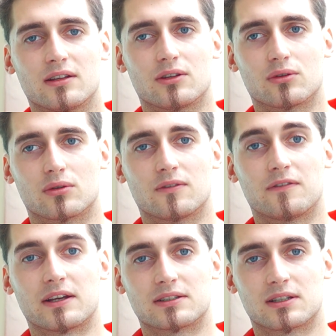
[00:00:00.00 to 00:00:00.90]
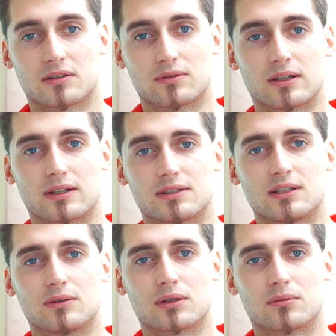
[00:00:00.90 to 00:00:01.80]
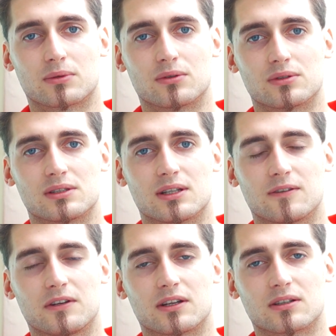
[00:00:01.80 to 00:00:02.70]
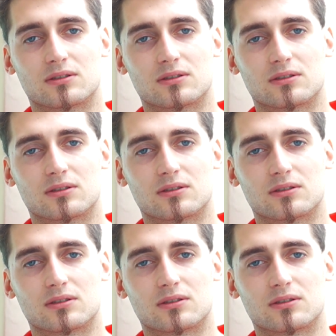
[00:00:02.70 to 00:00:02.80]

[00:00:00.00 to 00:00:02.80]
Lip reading: that you could face and really see what produces that fear.